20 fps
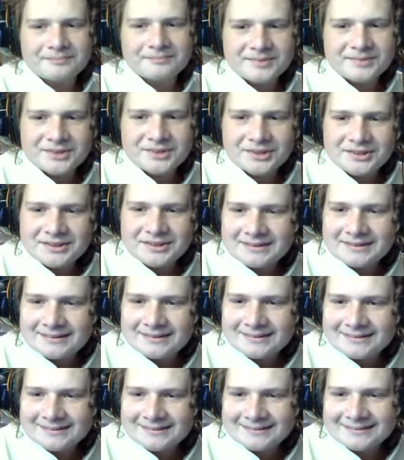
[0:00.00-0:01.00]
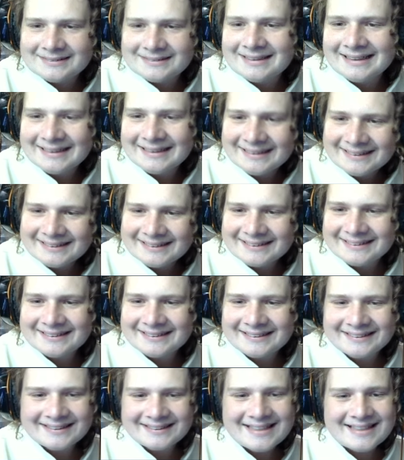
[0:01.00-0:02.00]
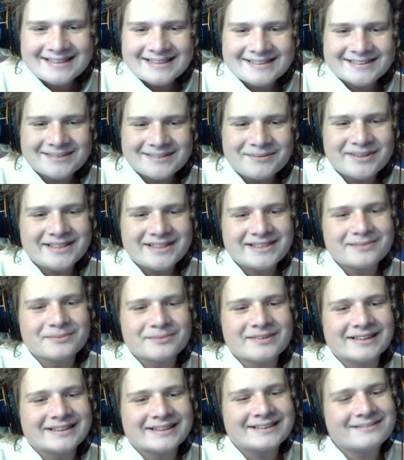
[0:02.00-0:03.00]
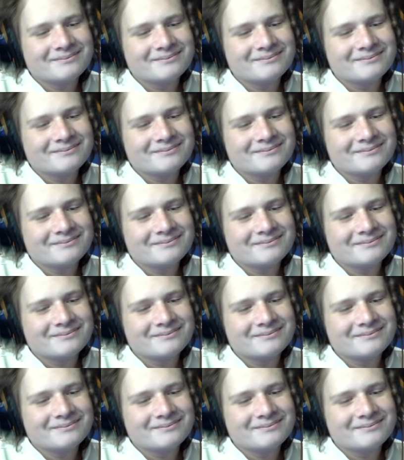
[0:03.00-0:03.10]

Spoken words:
just some of these, like,